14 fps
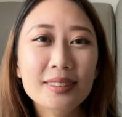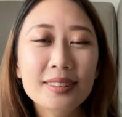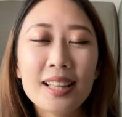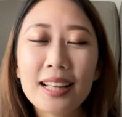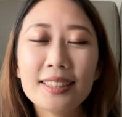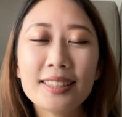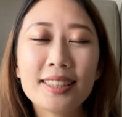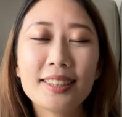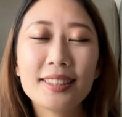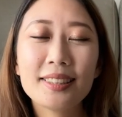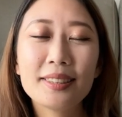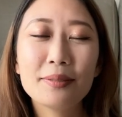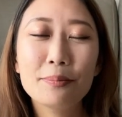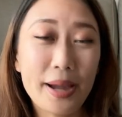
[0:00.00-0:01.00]
That's
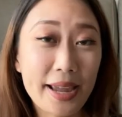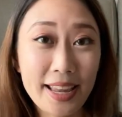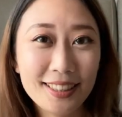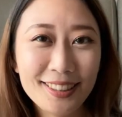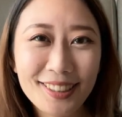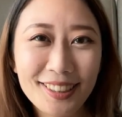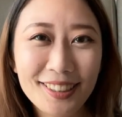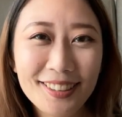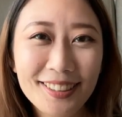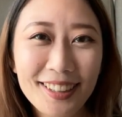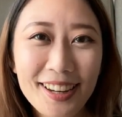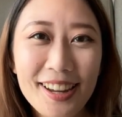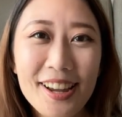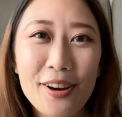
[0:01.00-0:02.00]
my answer.
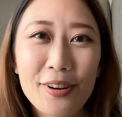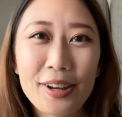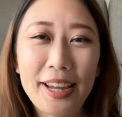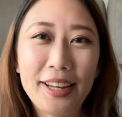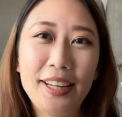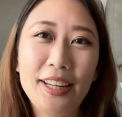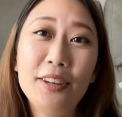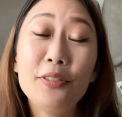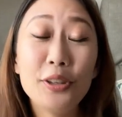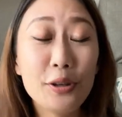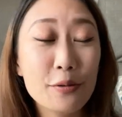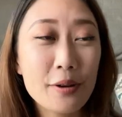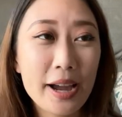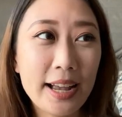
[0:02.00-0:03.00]
Okay, if
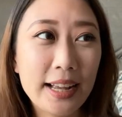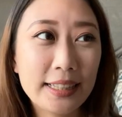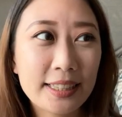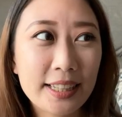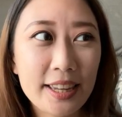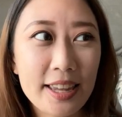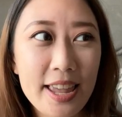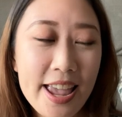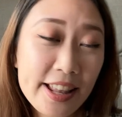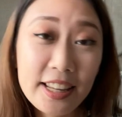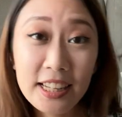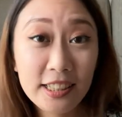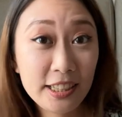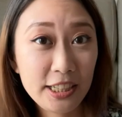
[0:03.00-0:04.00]
you ask
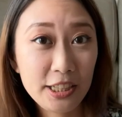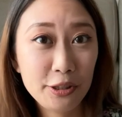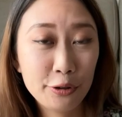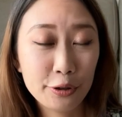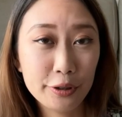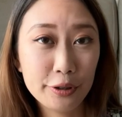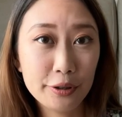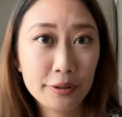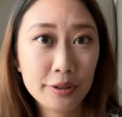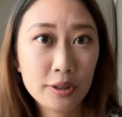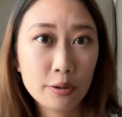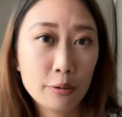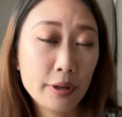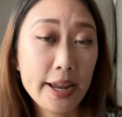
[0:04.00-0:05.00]
any
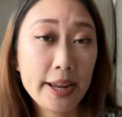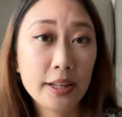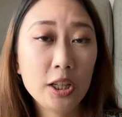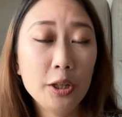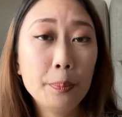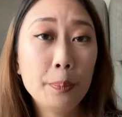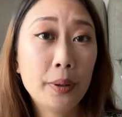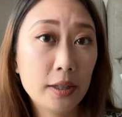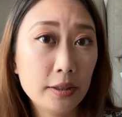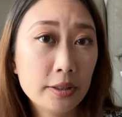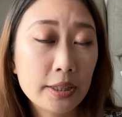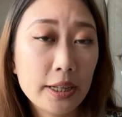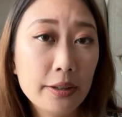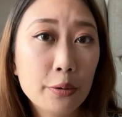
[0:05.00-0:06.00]
teachers or any
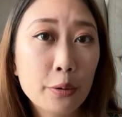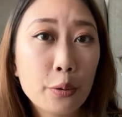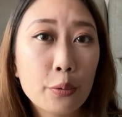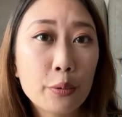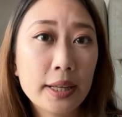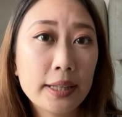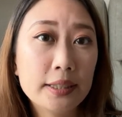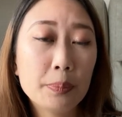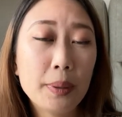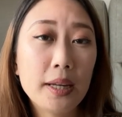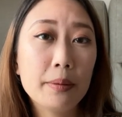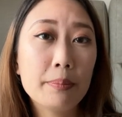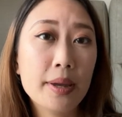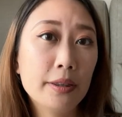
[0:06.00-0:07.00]
person who can
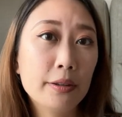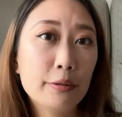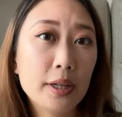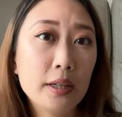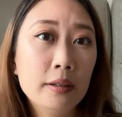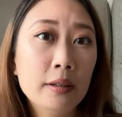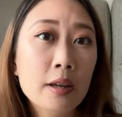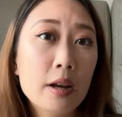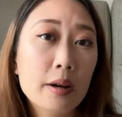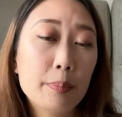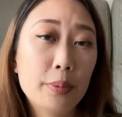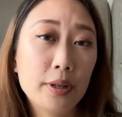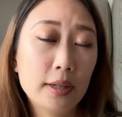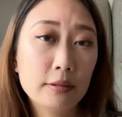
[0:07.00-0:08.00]
speak Mandarin
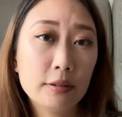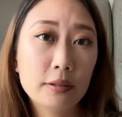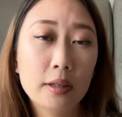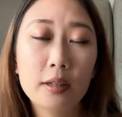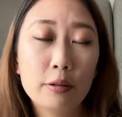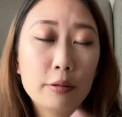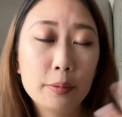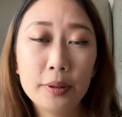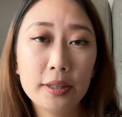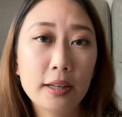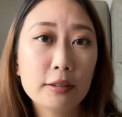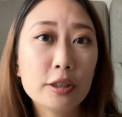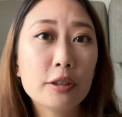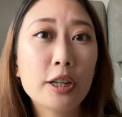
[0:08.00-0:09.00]

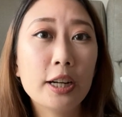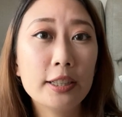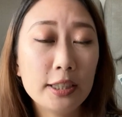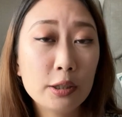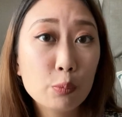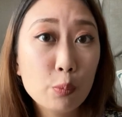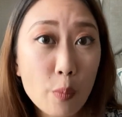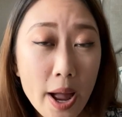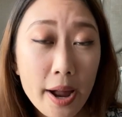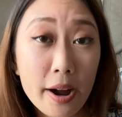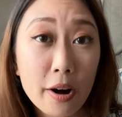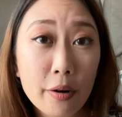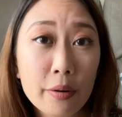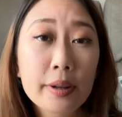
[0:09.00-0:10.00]
pronounce Chinese
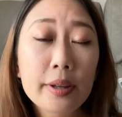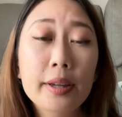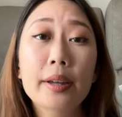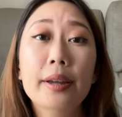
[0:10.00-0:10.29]
well,